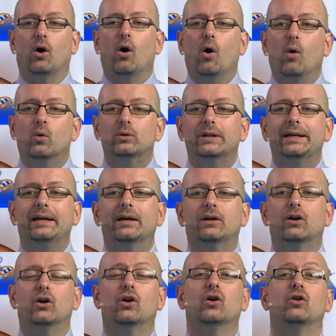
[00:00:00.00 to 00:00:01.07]
only
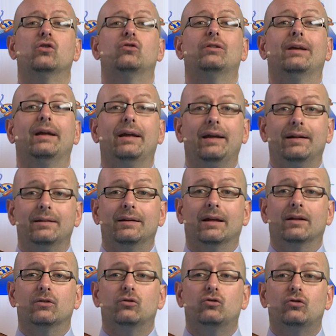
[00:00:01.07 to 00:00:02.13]
occurs in
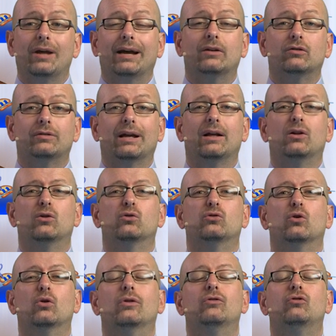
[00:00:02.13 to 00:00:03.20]
sex cells,
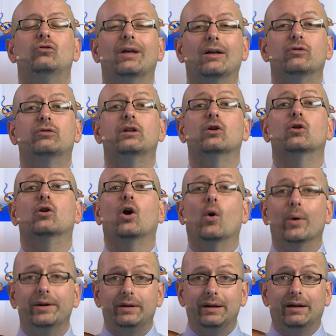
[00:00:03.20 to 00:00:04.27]
cells that are
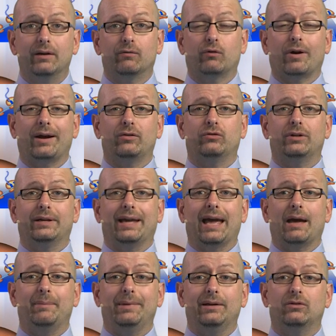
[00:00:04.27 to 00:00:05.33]
going to give rise to
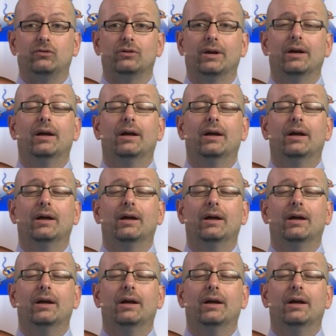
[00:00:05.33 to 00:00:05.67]
gametes.